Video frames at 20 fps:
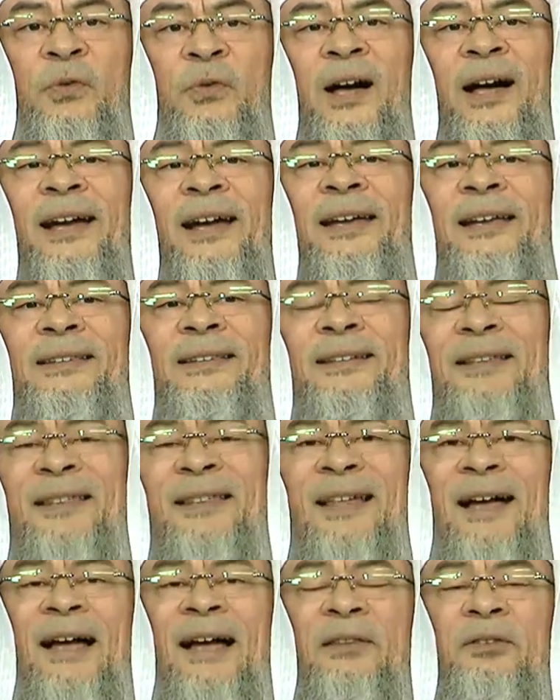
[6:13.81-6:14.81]
find
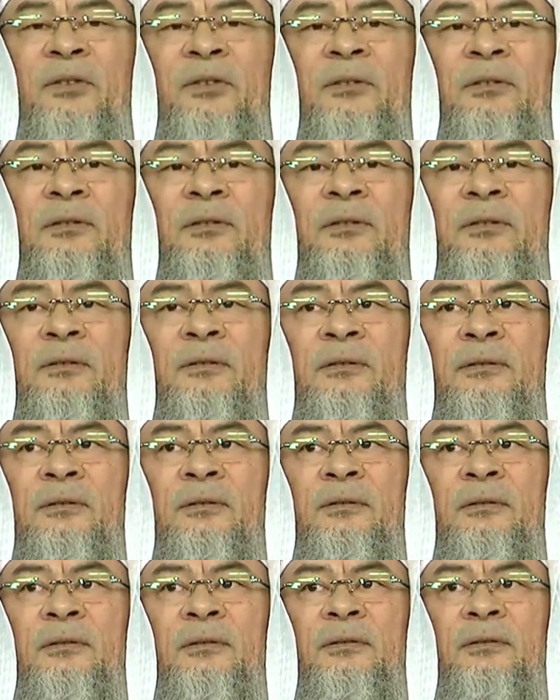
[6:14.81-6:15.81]
that
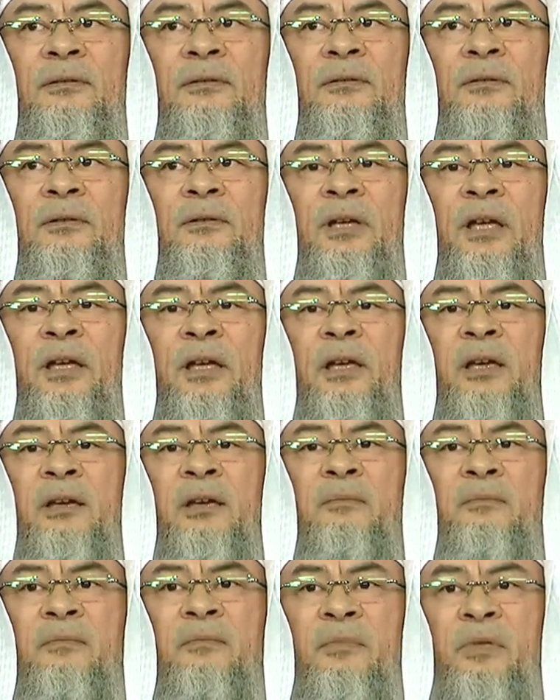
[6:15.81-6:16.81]

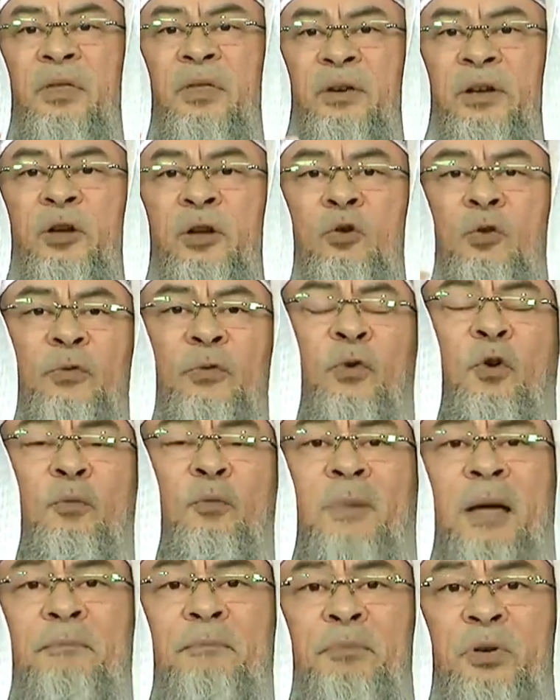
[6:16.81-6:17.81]
three or four
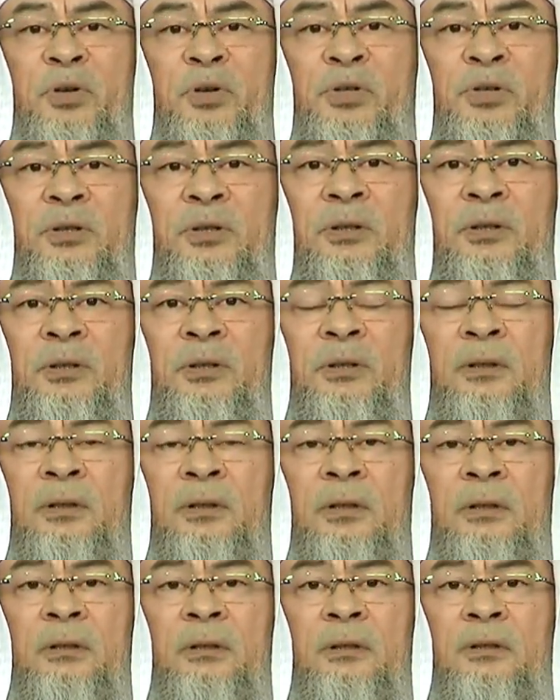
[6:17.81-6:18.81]
members
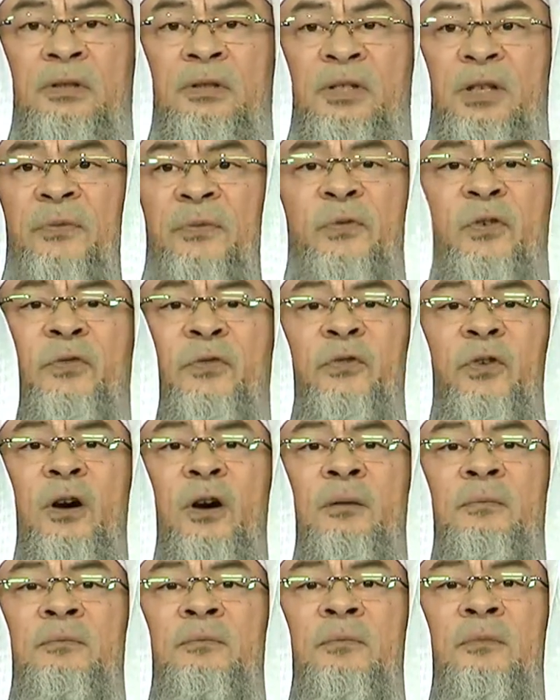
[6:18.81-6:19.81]
suffer
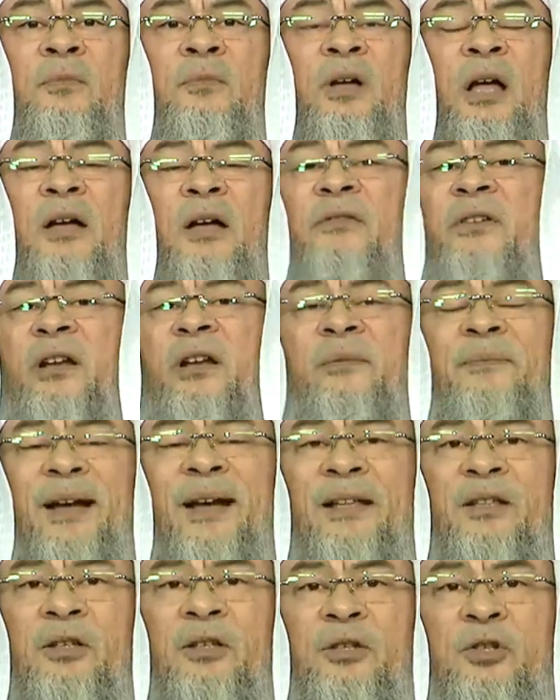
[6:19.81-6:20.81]
from a very
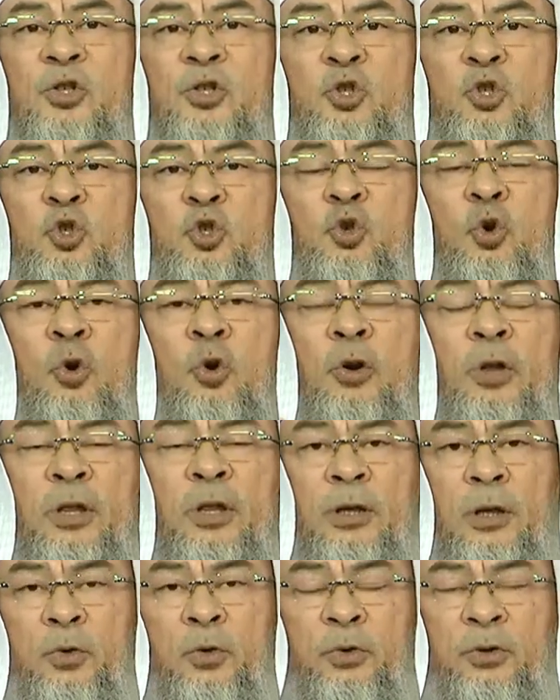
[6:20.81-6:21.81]
bad sore
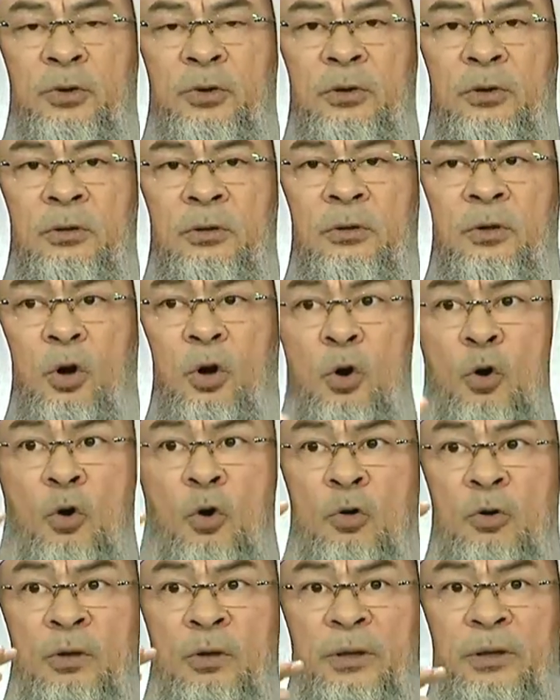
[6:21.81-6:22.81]
throat
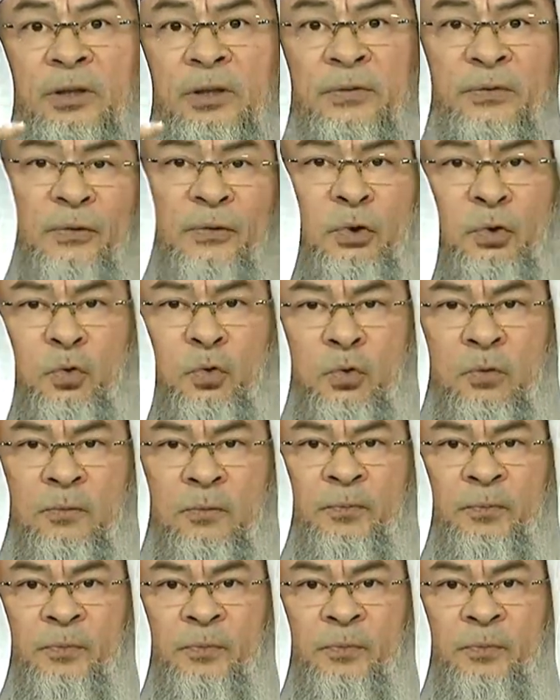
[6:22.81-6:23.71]
or the flu,